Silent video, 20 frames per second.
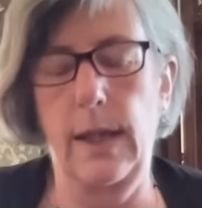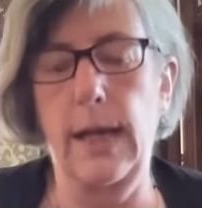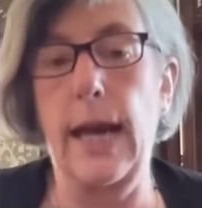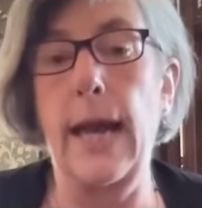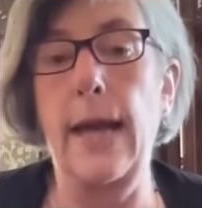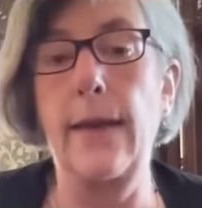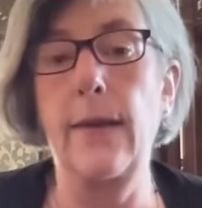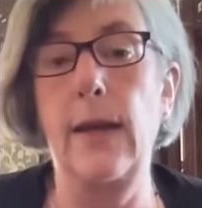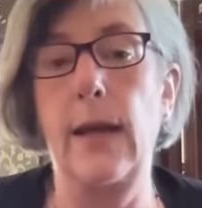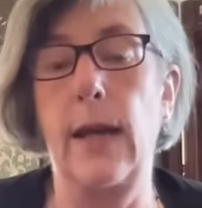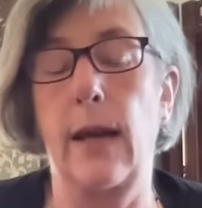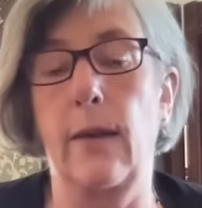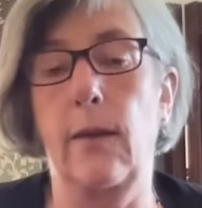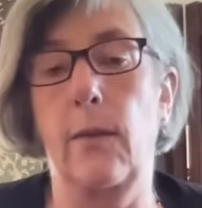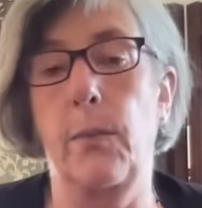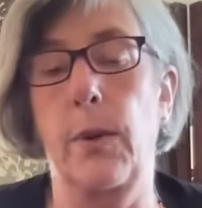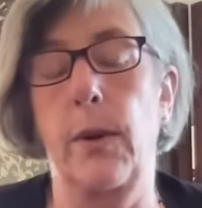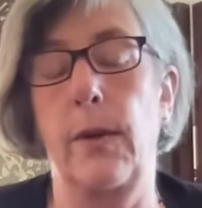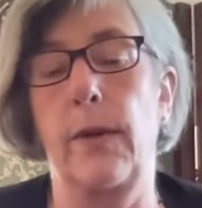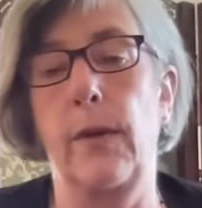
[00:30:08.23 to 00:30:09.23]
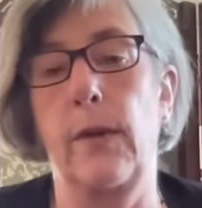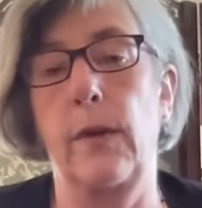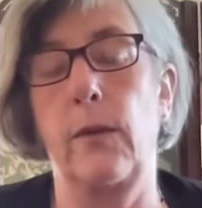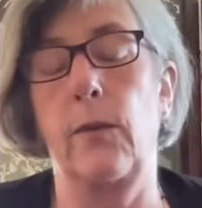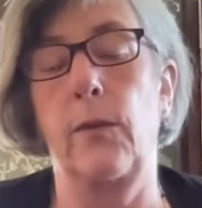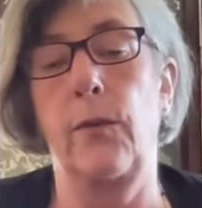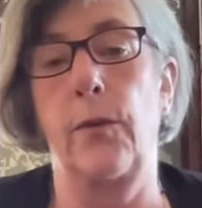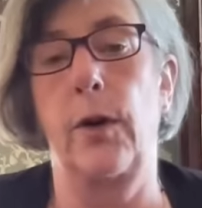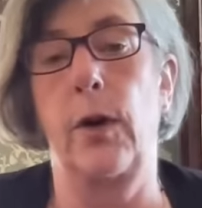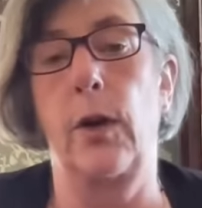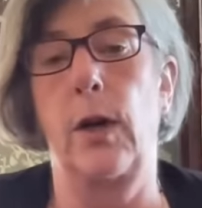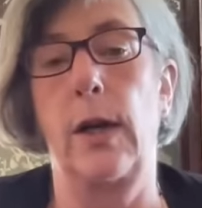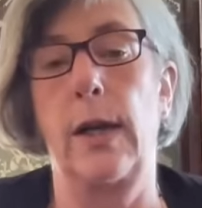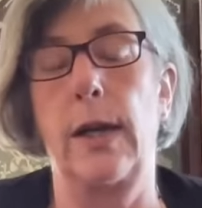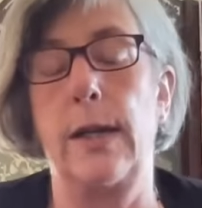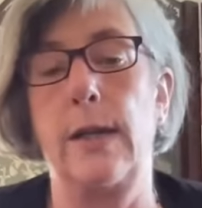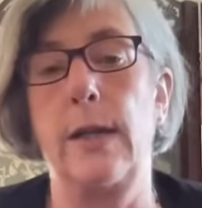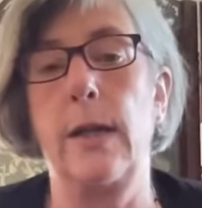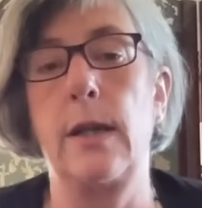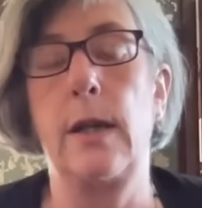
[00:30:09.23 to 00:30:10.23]
can the ex-president
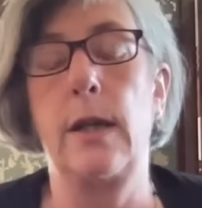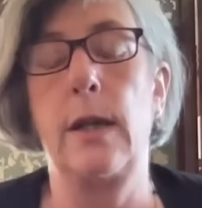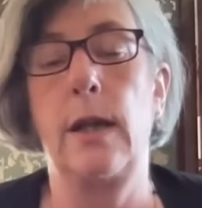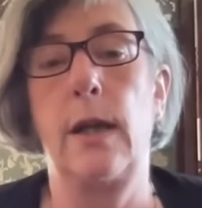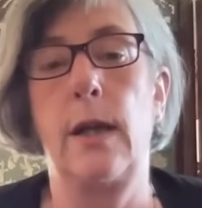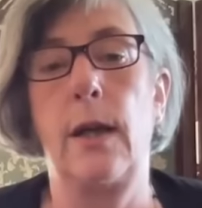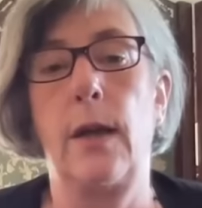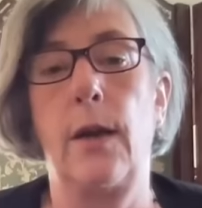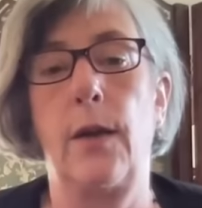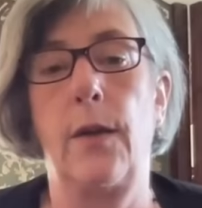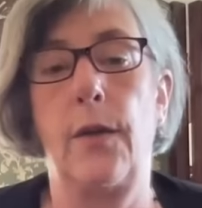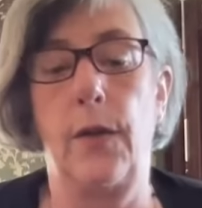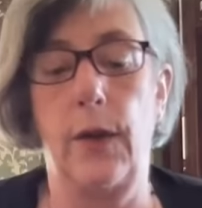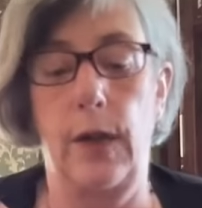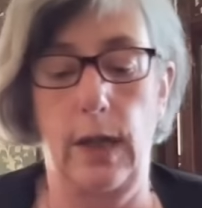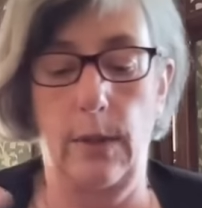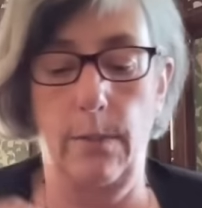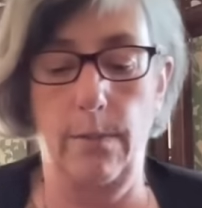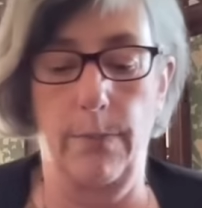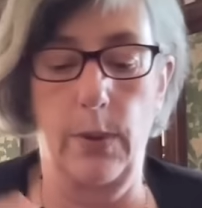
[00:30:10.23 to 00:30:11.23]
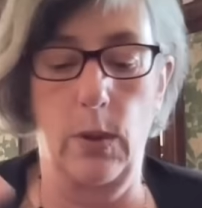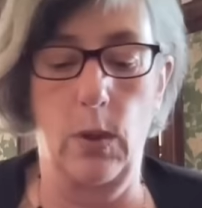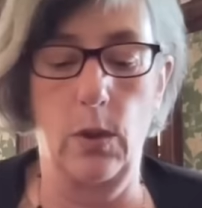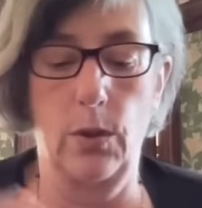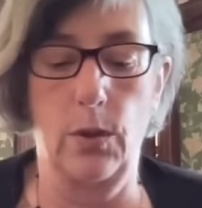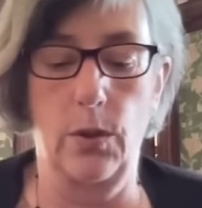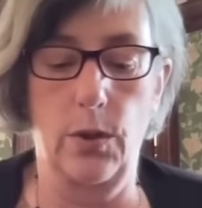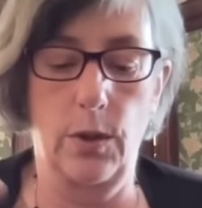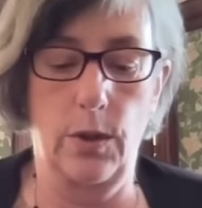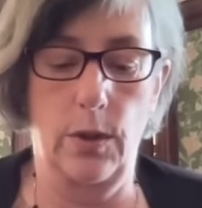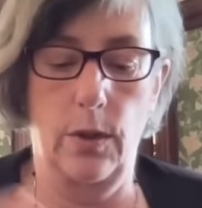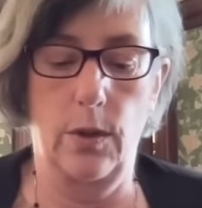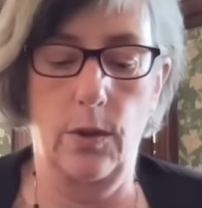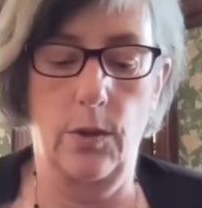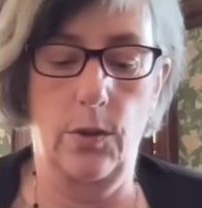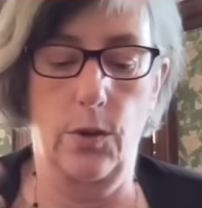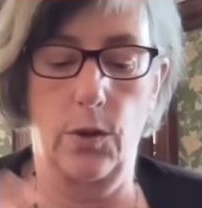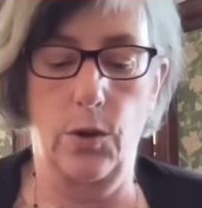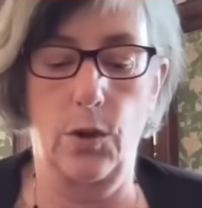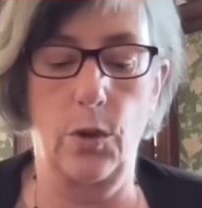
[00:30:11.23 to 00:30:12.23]
find the bond
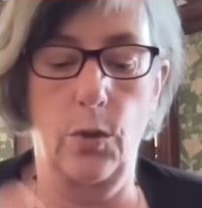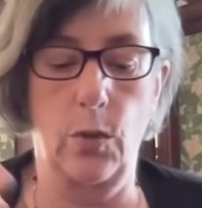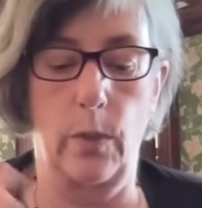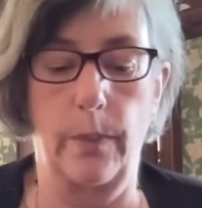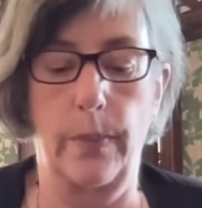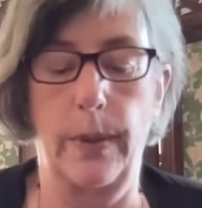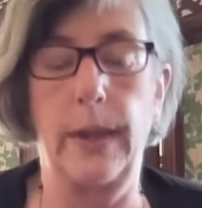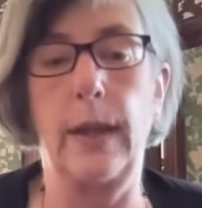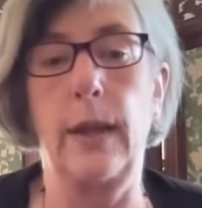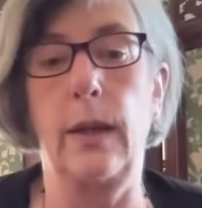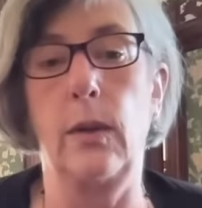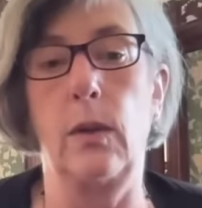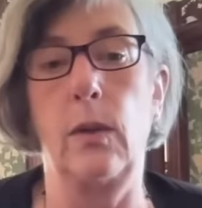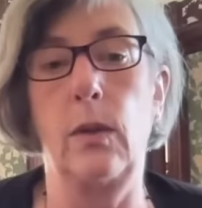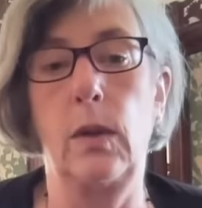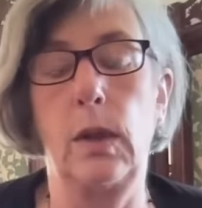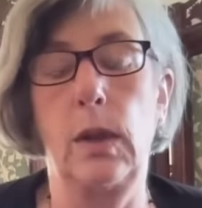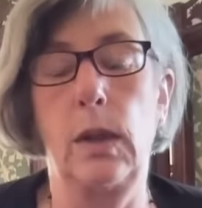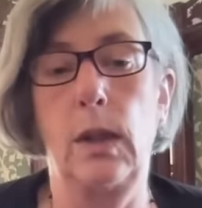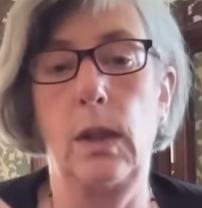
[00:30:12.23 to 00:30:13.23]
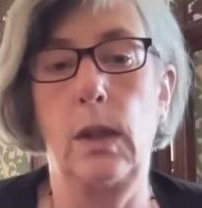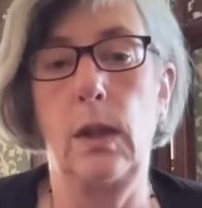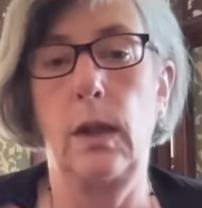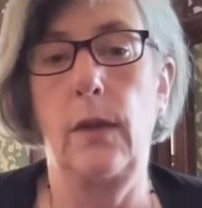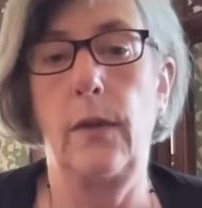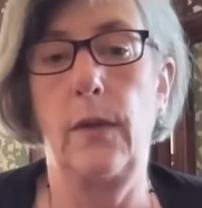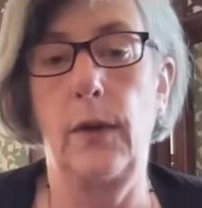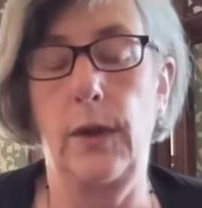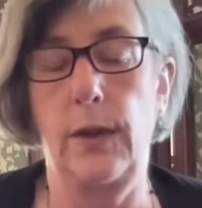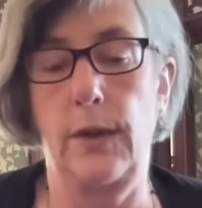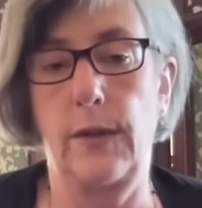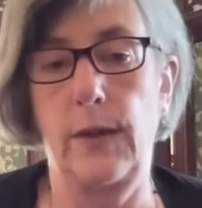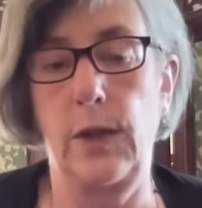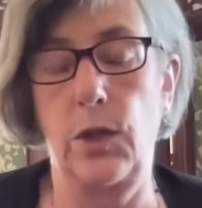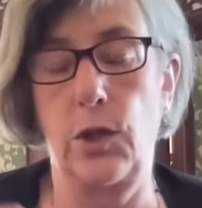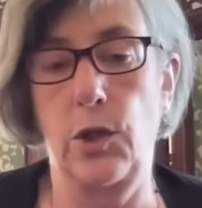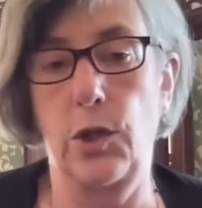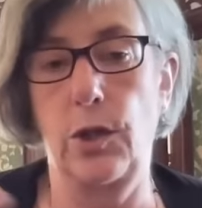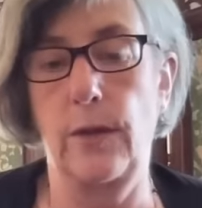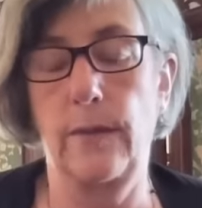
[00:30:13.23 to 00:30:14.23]
to appeal the
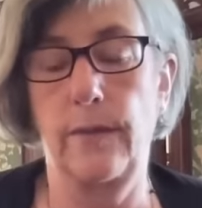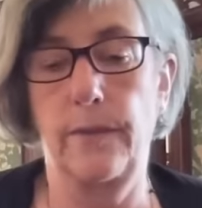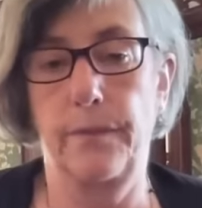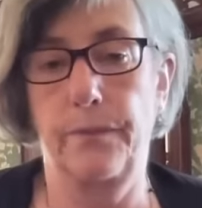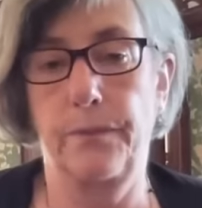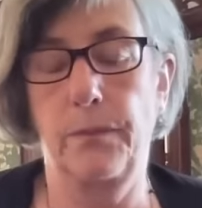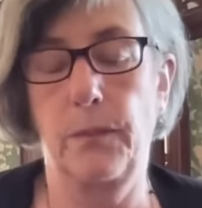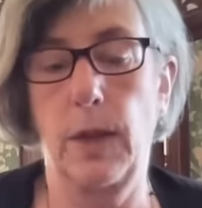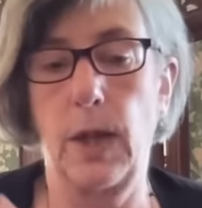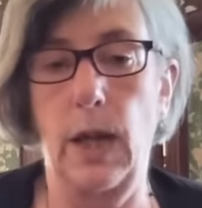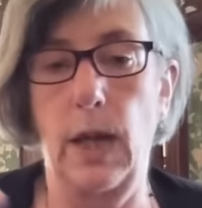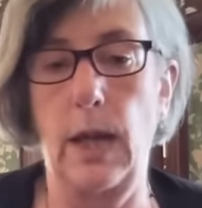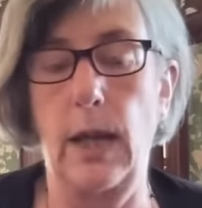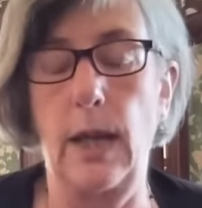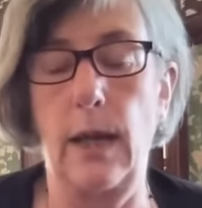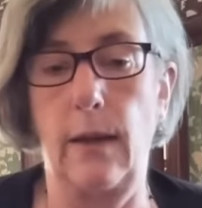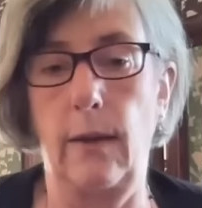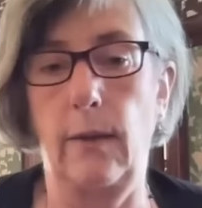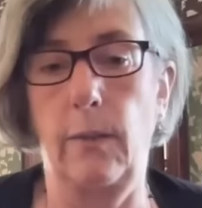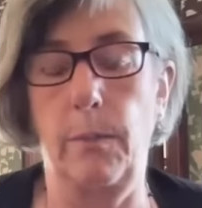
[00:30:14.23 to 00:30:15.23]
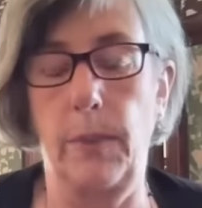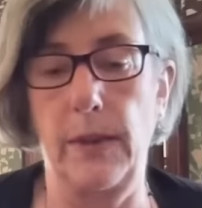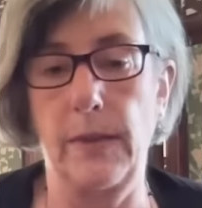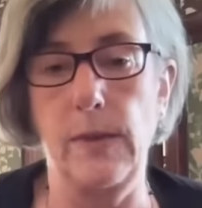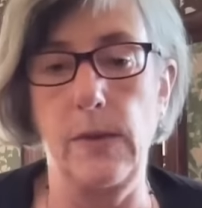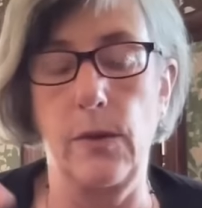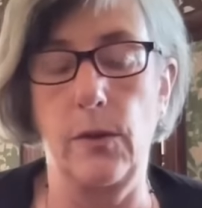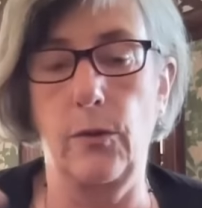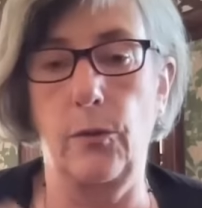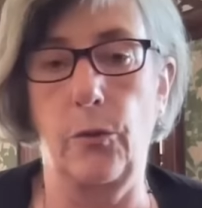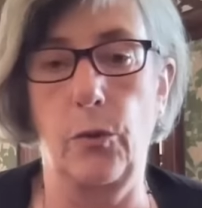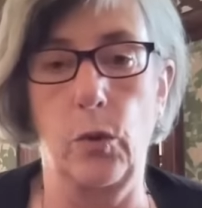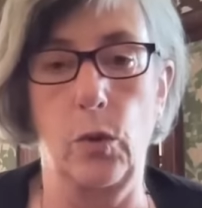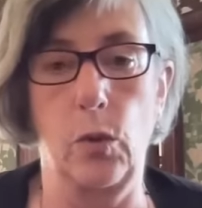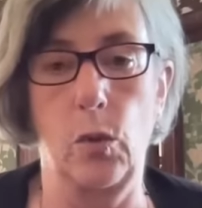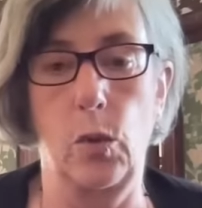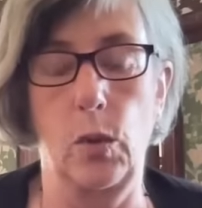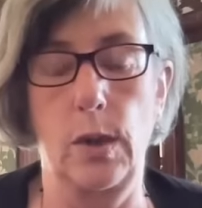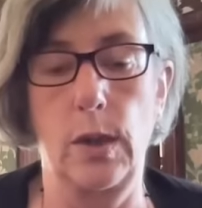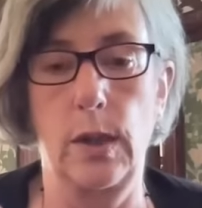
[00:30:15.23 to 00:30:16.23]
decision in his business
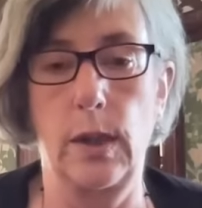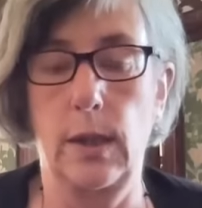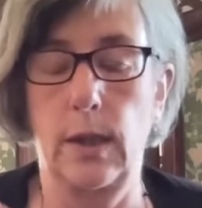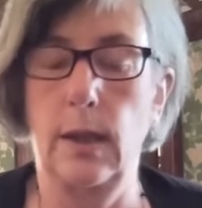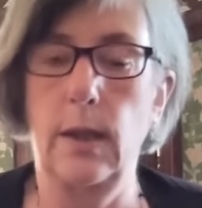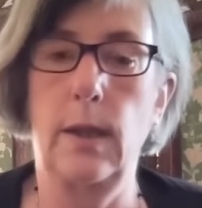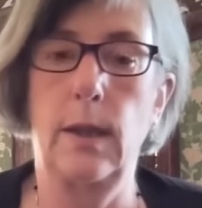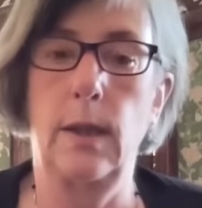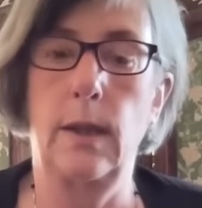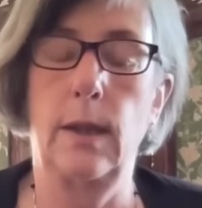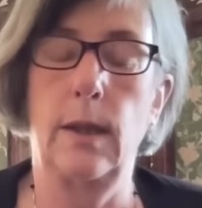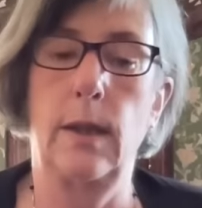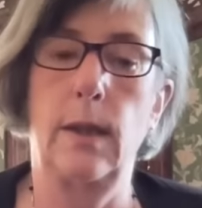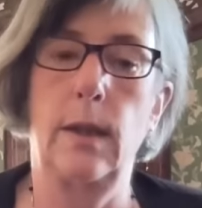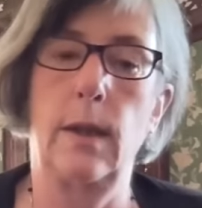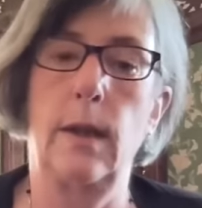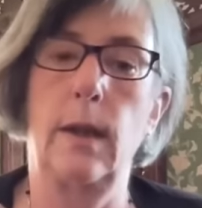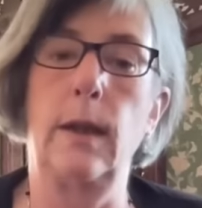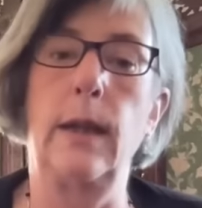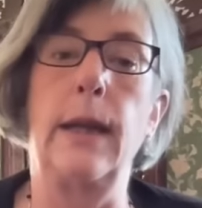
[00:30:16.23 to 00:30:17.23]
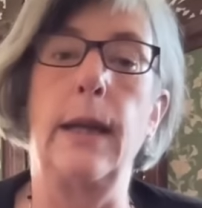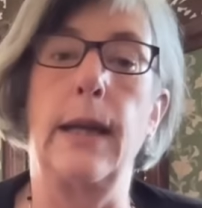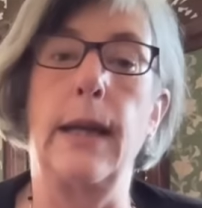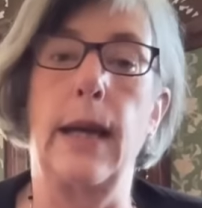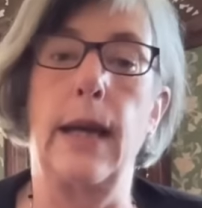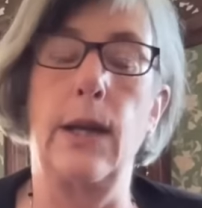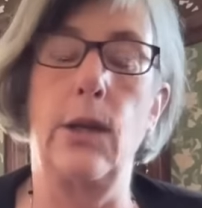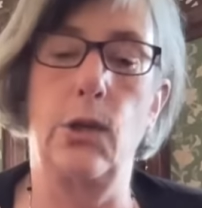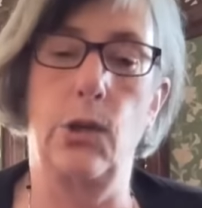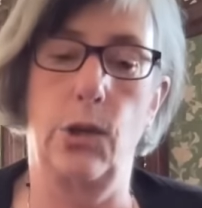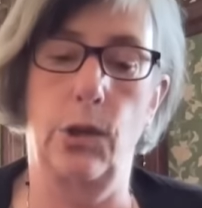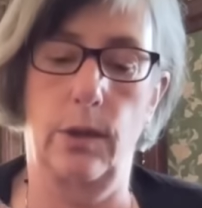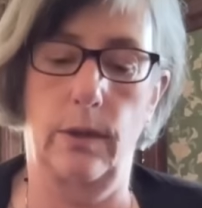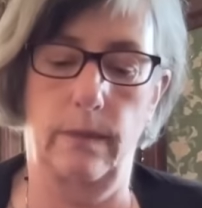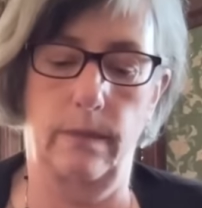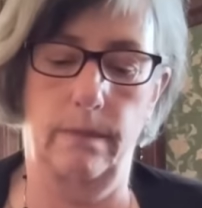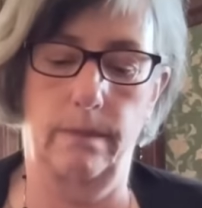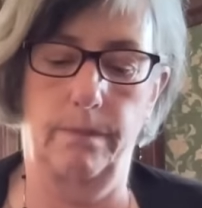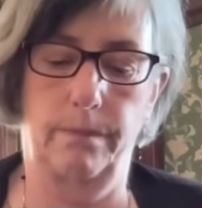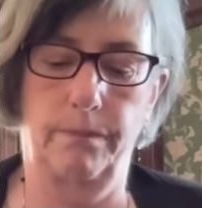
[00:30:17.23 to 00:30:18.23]
fraud
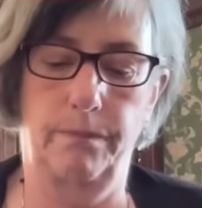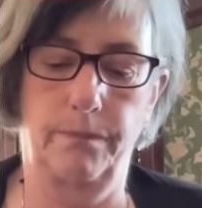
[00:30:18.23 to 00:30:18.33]
litigation